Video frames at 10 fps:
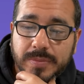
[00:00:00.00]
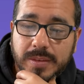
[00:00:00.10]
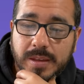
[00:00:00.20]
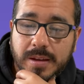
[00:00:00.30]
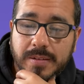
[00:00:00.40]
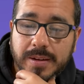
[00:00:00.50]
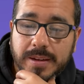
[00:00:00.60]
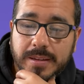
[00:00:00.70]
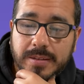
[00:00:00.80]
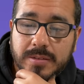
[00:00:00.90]
All
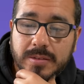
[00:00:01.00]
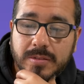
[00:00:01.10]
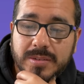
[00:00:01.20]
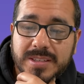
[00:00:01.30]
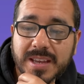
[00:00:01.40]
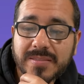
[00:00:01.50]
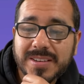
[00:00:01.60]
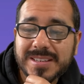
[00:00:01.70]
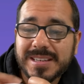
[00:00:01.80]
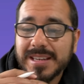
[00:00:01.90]
right, so
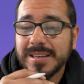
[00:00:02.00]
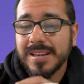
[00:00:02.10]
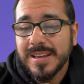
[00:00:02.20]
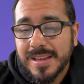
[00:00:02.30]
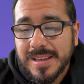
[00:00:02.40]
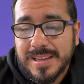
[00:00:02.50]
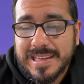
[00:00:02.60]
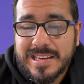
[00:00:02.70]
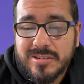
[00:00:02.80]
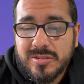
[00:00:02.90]
17
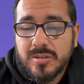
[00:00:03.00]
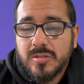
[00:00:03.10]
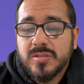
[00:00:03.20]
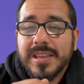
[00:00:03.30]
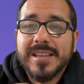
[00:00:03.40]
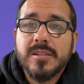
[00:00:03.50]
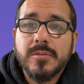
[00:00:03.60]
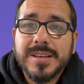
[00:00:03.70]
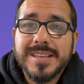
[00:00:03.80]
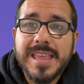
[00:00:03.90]
years ago. So that's why
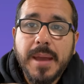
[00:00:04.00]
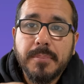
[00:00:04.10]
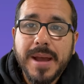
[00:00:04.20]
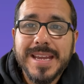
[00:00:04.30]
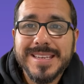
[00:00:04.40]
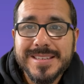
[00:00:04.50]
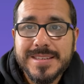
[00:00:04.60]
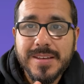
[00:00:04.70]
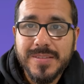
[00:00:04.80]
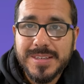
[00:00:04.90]
we did that minus
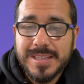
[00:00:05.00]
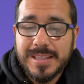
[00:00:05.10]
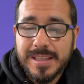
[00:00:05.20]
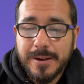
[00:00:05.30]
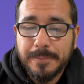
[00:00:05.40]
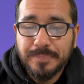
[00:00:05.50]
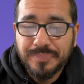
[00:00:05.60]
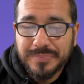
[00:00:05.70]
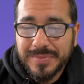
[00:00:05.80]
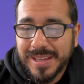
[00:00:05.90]
17 there.
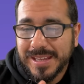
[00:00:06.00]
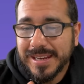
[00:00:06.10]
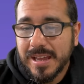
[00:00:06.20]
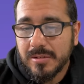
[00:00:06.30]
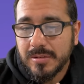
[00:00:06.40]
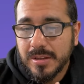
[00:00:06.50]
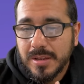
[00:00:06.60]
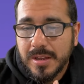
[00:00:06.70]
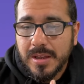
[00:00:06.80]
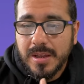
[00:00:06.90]
And now
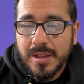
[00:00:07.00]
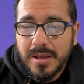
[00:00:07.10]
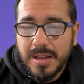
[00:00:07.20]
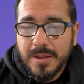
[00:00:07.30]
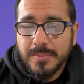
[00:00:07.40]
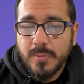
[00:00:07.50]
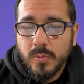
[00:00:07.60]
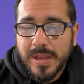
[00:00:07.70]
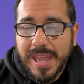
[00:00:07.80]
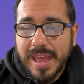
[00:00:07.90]
um,
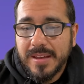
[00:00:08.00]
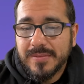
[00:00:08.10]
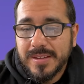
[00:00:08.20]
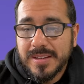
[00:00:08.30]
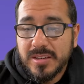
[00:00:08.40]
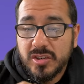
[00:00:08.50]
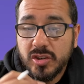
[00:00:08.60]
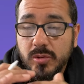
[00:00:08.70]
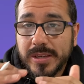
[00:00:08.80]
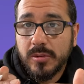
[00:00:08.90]
we have
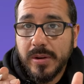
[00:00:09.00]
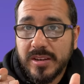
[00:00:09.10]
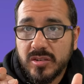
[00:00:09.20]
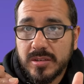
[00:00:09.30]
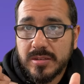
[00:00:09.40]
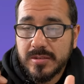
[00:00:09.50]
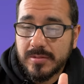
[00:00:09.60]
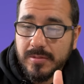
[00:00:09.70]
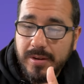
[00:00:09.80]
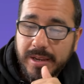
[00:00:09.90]
two equations,
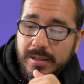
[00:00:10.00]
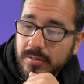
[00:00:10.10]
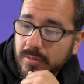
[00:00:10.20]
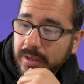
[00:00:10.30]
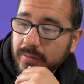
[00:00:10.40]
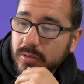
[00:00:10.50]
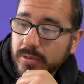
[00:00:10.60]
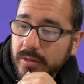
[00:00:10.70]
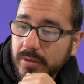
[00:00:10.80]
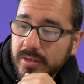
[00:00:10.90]
right? We have two
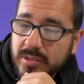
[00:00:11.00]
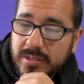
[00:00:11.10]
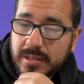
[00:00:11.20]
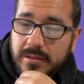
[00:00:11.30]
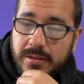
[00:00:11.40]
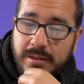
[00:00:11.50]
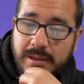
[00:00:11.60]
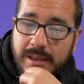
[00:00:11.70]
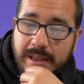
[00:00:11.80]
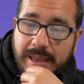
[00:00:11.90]
equations here
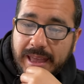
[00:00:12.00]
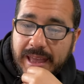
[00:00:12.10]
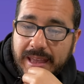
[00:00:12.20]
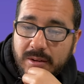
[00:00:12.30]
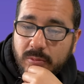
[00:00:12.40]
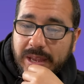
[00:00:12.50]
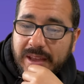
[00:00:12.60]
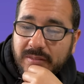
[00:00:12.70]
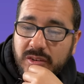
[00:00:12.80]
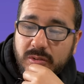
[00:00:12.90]
and we have two